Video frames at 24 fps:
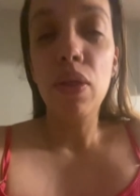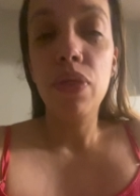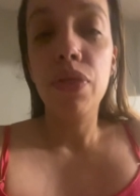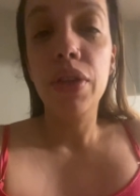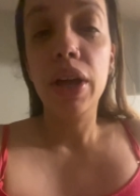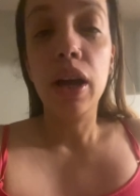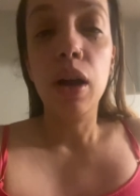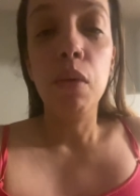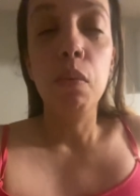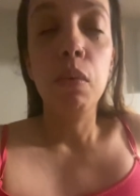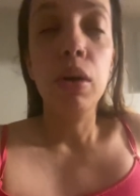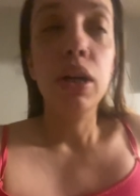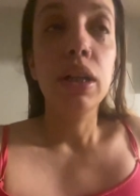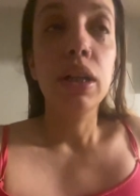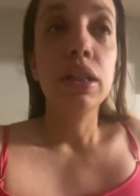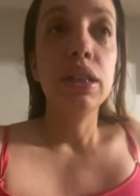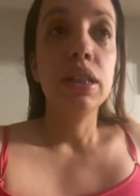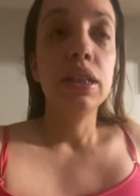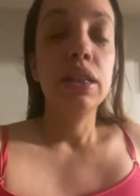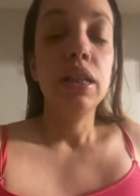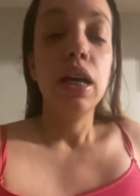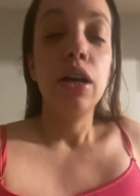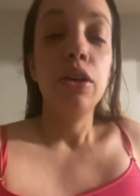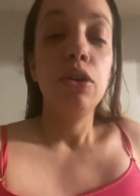thing I wanted to
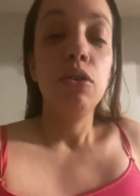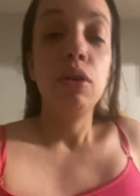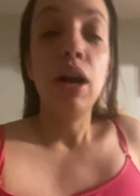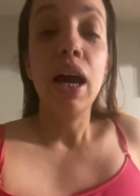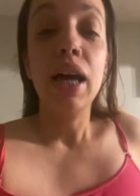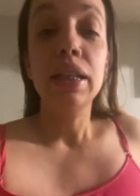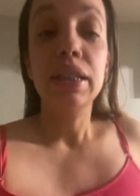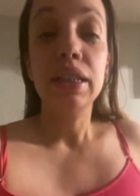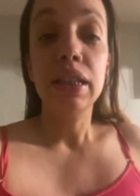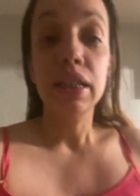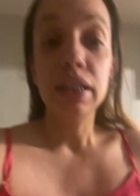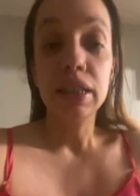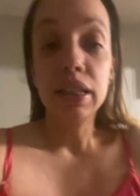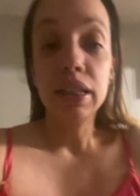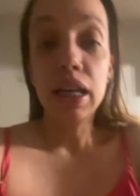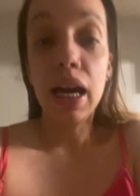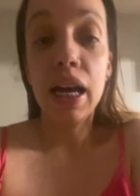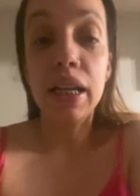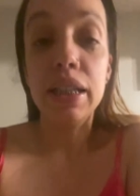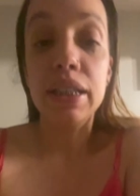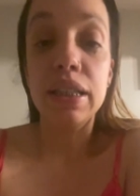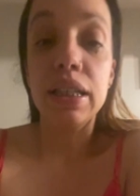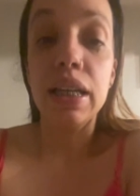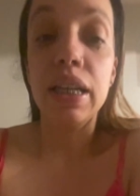tell you guys, since
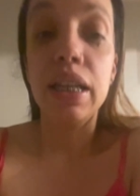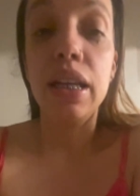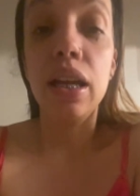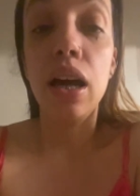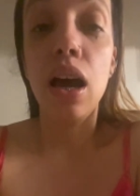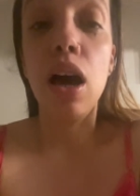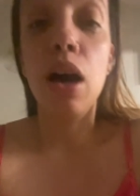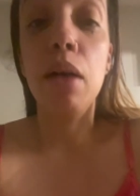I did